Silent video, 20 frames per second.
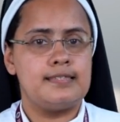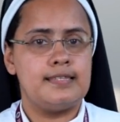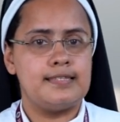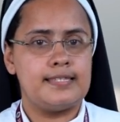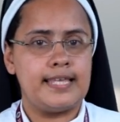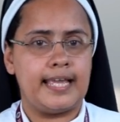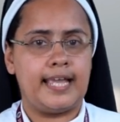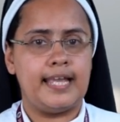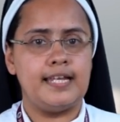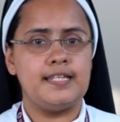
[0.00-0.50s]

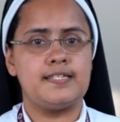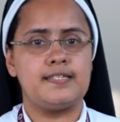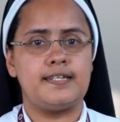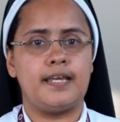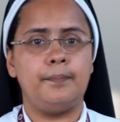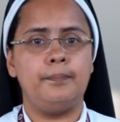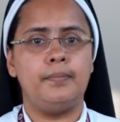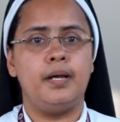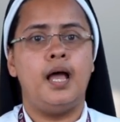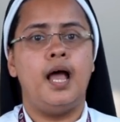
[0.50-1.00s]
Second
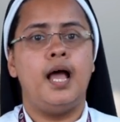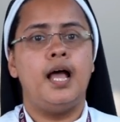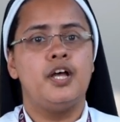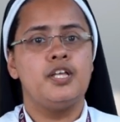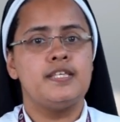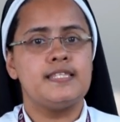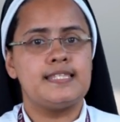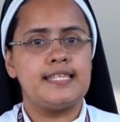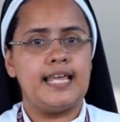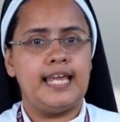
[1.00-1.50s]
step.
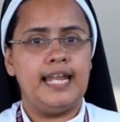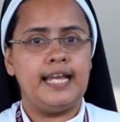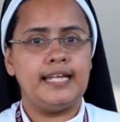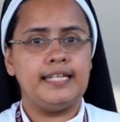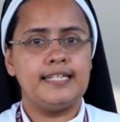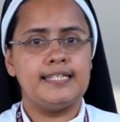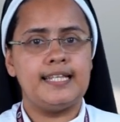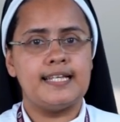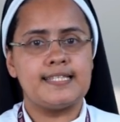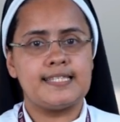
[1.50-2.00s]

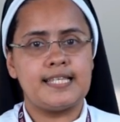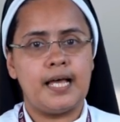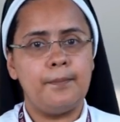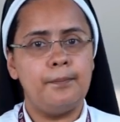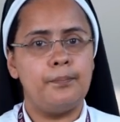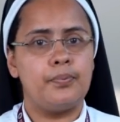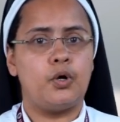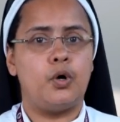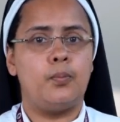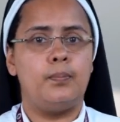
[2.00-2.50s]
Select the
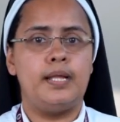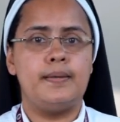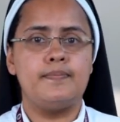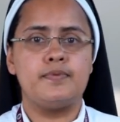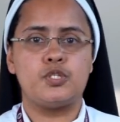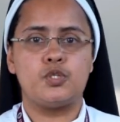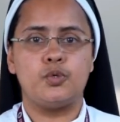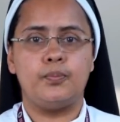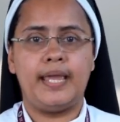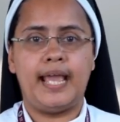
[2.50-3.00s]

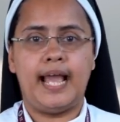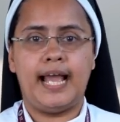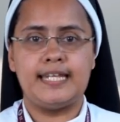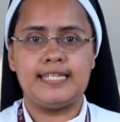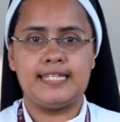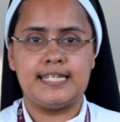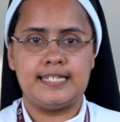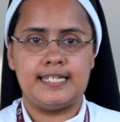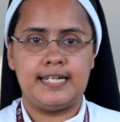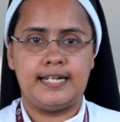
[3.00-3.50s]
sub-problems to be
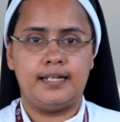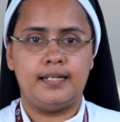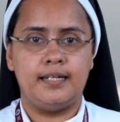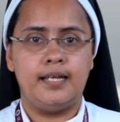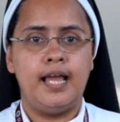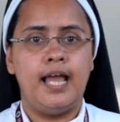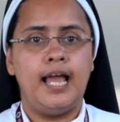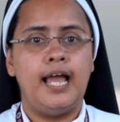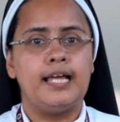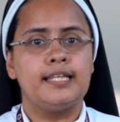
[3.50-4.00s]
attended.
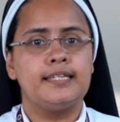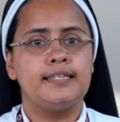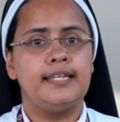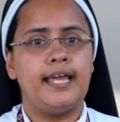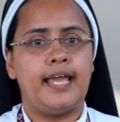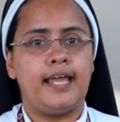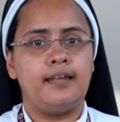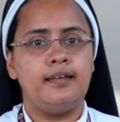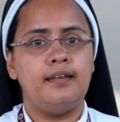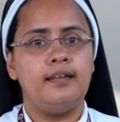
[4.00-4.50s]

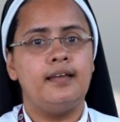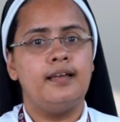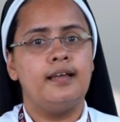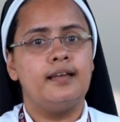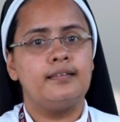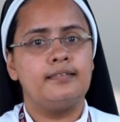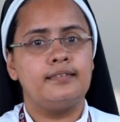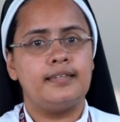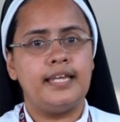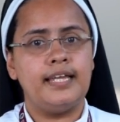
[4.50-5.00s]
Then
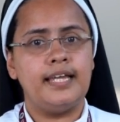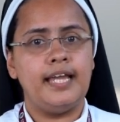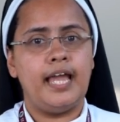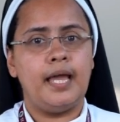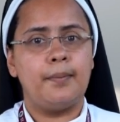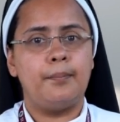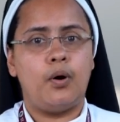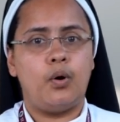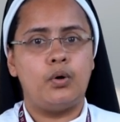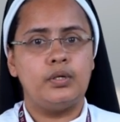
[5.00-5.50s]
think
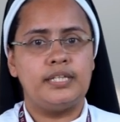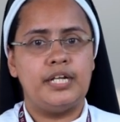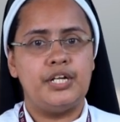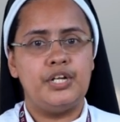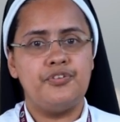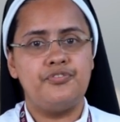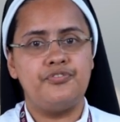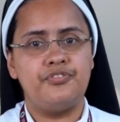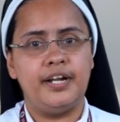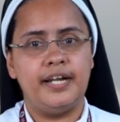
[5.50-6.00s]
about the
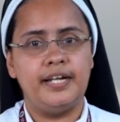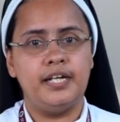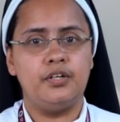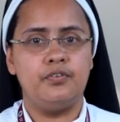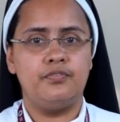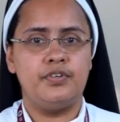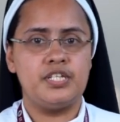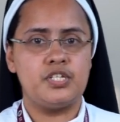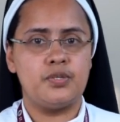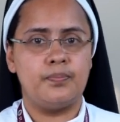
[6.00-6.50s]
different
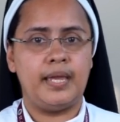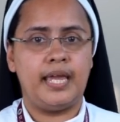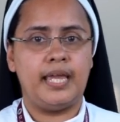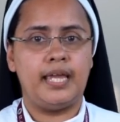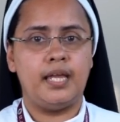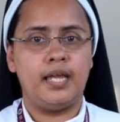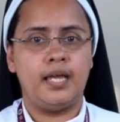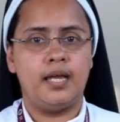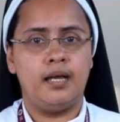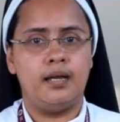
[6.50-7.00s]
which may
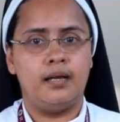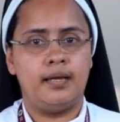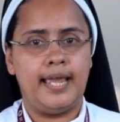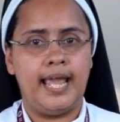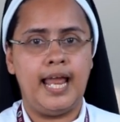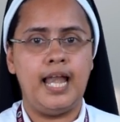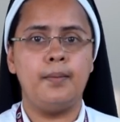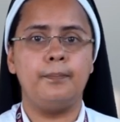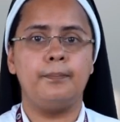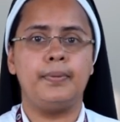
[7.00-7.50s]

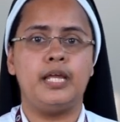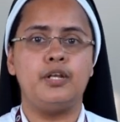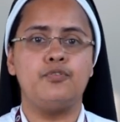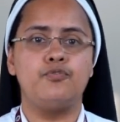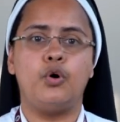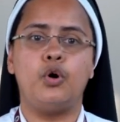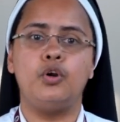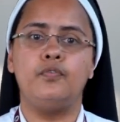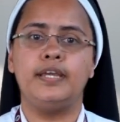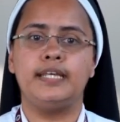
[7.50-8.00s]
help
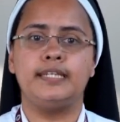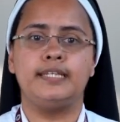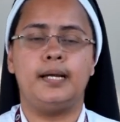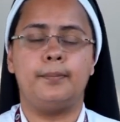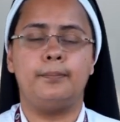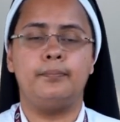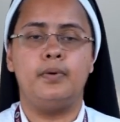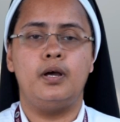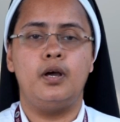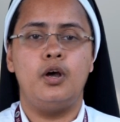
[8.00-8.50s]
involving
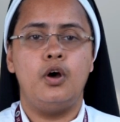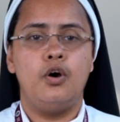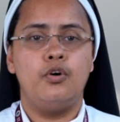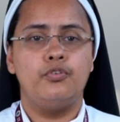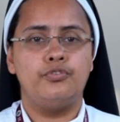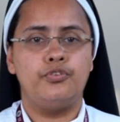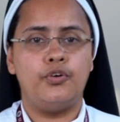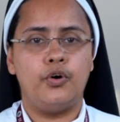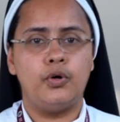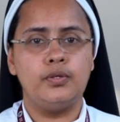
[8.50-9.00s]
them.
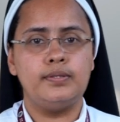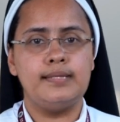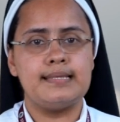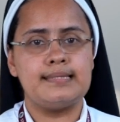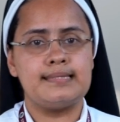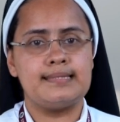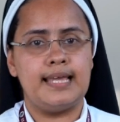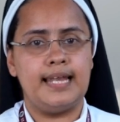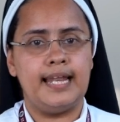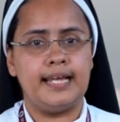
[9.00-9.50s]
Fourth,
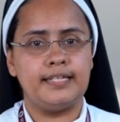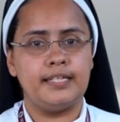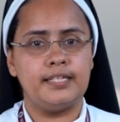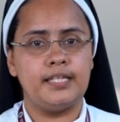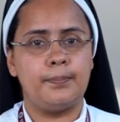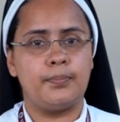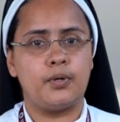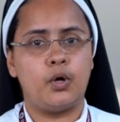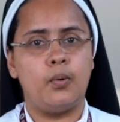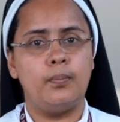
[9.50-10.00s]
select
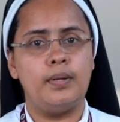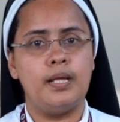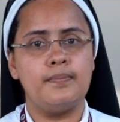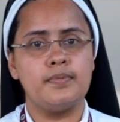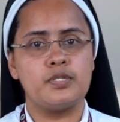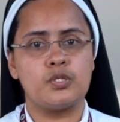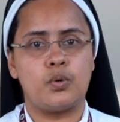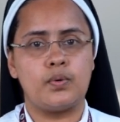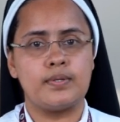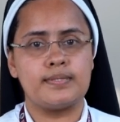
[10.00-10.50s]
the problem
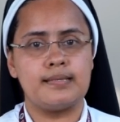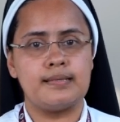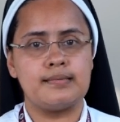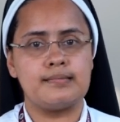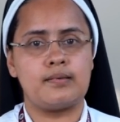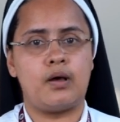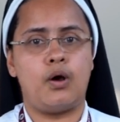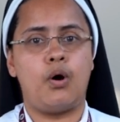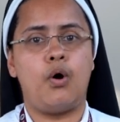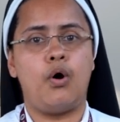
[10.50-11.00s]

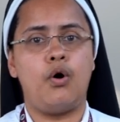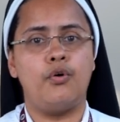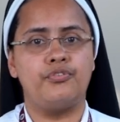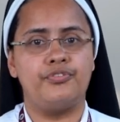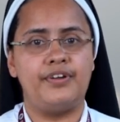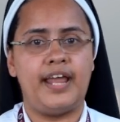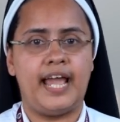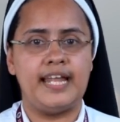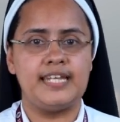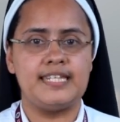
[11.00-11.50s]
sources of
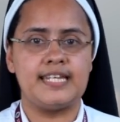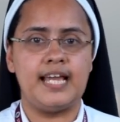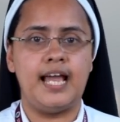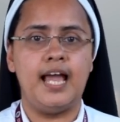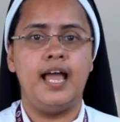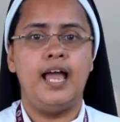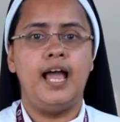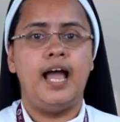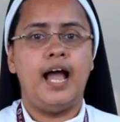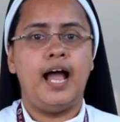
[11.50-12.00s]
data
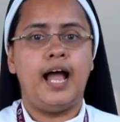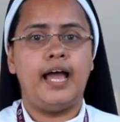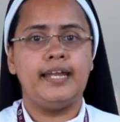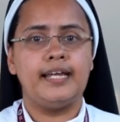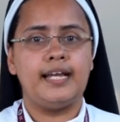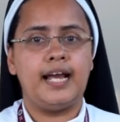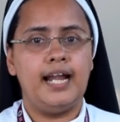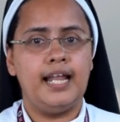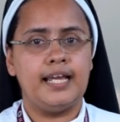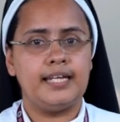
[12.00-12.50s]

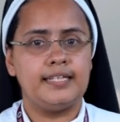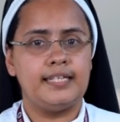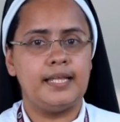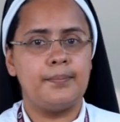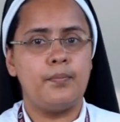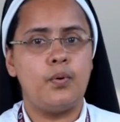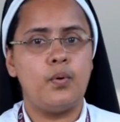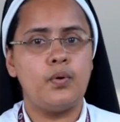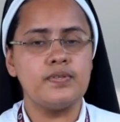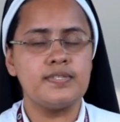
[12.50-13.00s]
and collect the
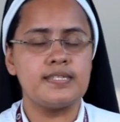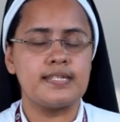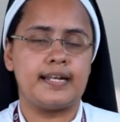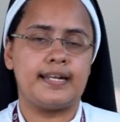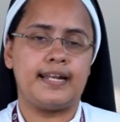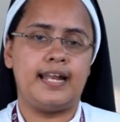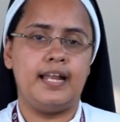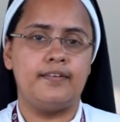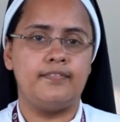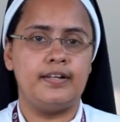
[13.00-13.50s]
most
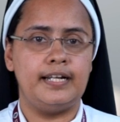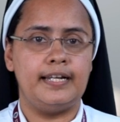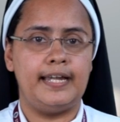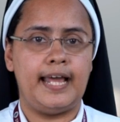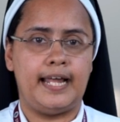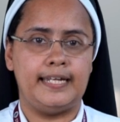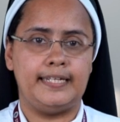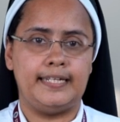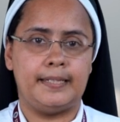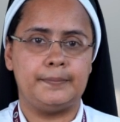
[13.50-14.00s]
relevant
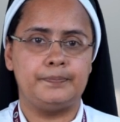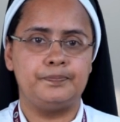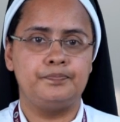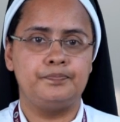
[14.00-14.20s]
data.